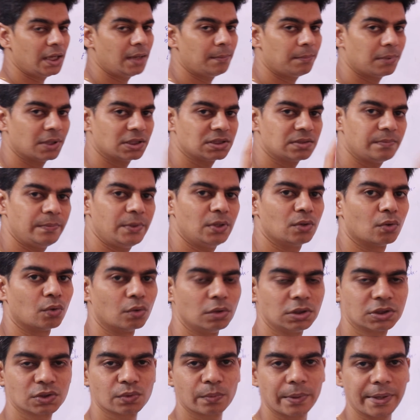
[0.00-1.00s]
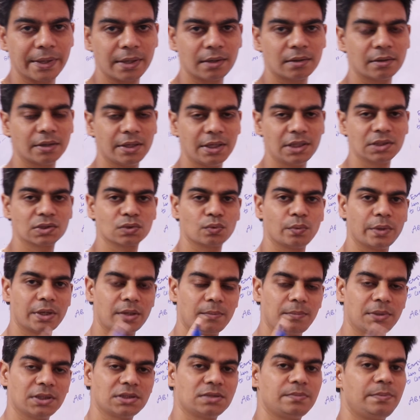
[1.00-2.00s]
a plus b whole square, a square
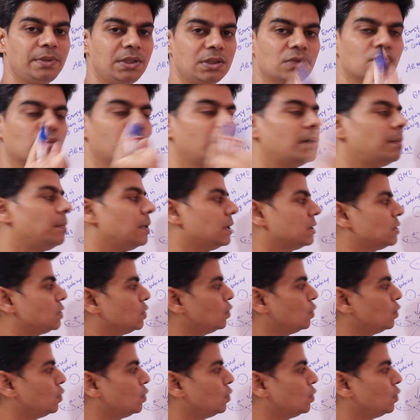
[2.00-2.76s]
plus b square plus